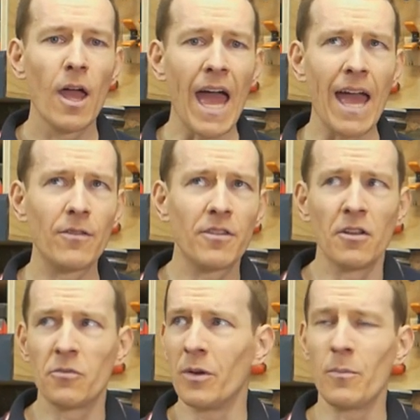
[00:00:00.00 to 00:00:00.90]
and
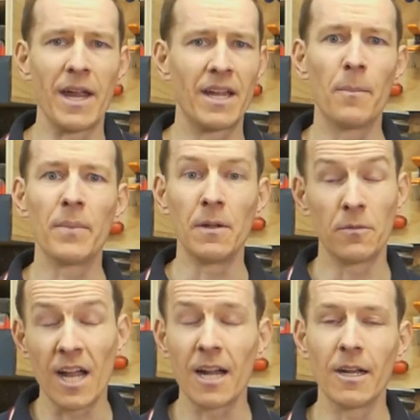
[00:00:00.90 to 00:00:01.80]
since what my company
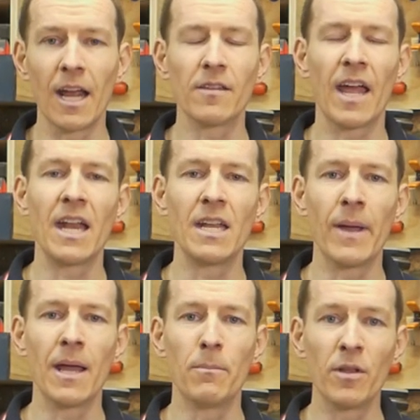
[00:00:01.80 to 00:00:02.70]
started as a
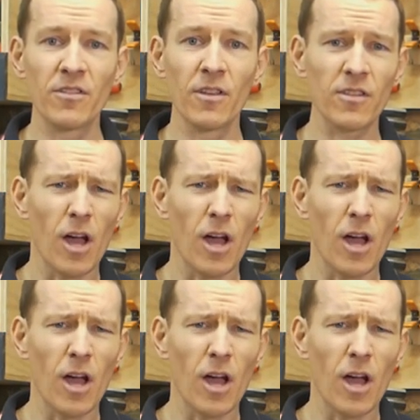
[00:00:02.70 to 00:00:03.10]
handyman business,